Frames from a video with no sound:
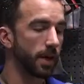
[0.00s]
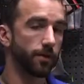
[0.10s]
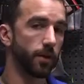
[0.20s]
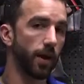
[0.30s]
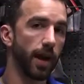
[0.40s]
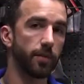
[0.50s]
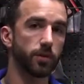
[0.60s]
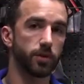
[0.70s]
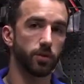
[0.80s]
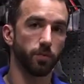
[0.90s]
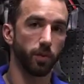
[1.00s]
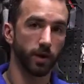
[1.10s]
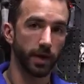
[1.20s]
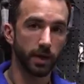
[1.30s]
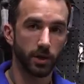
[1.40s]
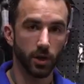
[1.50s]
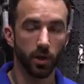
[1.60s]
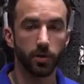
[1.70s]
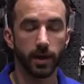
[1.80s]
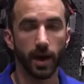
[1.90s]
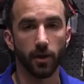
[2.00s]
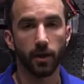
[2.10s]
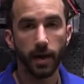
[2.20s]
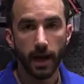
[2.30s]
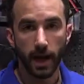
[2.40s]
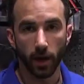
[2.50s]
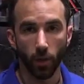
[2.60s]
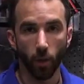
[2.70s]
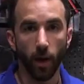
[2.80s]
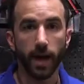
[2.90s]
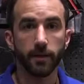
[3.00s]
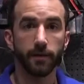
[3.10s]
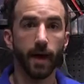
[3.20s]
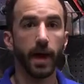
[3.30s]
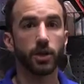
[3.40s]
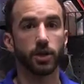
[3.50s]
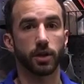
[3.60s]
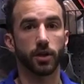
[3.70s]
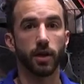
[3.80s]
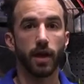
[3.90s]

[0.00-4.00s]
If you're able to put each coat down in a wet fashion,